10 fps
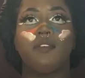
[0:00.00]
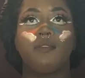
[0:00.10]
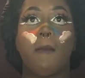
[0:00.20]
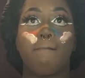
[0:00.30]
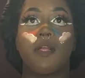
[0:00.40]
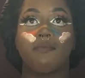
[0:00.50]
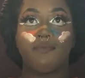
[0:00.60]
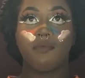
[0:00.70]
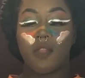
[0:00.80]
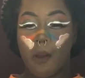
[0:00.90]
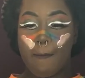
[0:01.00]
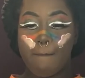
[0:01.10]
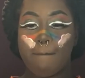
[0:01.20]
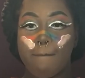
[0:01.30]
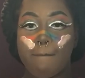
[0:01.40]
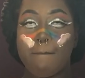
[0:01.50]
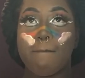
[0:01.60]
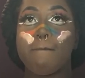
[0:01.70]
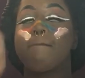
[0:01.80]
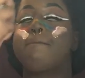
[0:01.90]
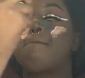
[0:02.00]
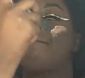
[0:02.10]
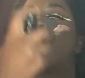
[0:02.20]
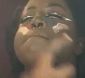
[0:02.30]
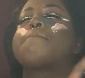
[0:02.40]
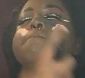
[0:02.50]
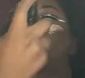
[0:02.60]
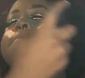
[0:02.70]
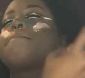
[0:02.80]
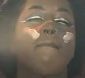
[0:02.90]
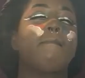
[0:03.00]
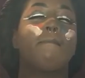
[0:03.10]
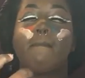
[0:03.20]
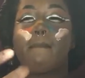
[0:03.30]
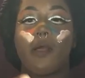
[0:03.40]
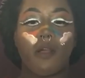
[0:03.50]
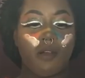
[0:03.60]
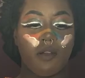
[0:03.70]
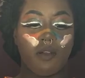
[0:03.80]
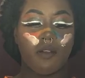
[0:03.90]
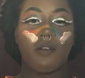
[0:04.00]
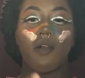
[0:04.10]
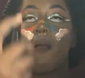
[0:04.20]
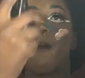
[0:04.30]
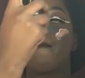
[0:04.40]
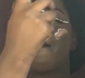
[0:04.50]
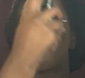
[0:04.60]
was great. It was good. And now that I've finished with all of that,